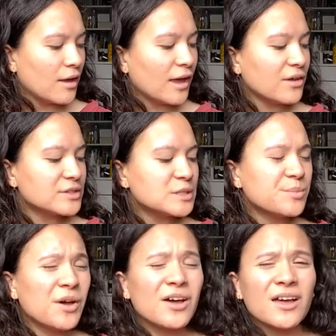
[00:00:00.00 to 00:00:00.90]
Have a
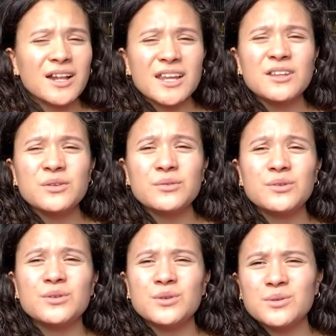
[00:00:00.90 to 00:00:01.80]
spot in
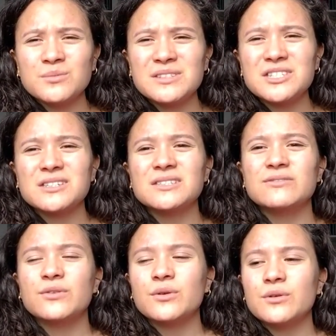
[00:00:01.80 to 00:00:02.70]
you just
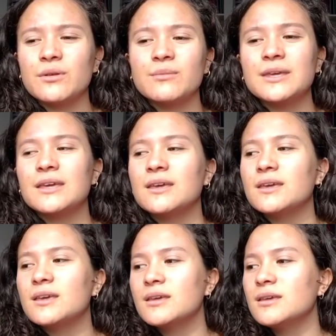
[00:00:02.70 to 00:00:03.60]
for me.
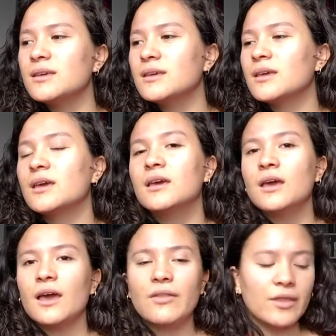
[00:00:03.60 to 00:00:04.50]

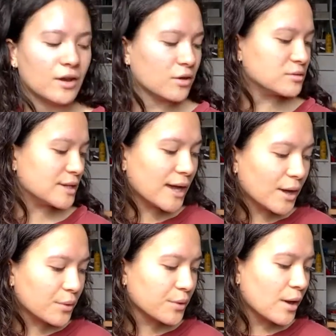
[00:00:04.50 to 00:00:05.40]
And then I'll go
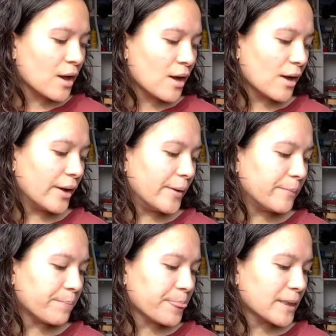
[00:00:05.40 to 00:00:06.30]
down.
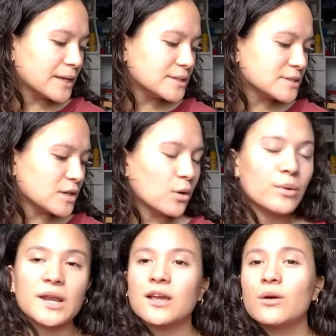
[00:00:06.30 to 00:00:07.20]
So
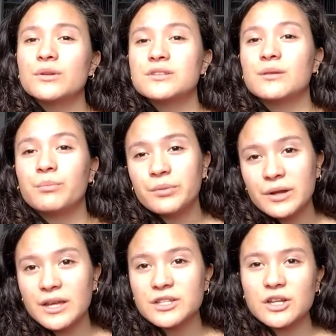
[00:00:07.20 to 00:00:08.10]
when I go into the
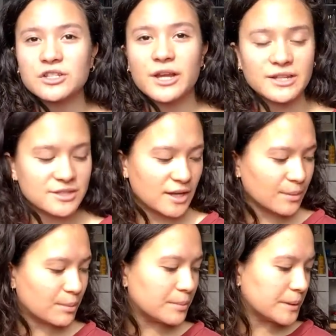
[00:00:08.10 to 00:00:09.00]
bridge, I'll change that
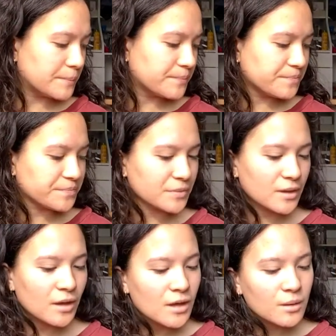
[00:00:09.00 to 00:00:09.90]
up a bit.
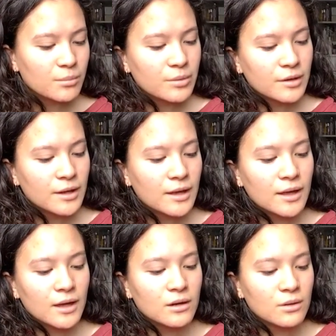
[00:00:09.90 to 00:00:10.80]
But
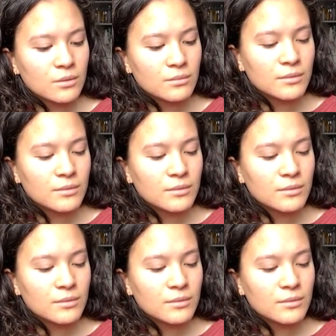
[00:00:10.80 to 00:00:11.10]
I don't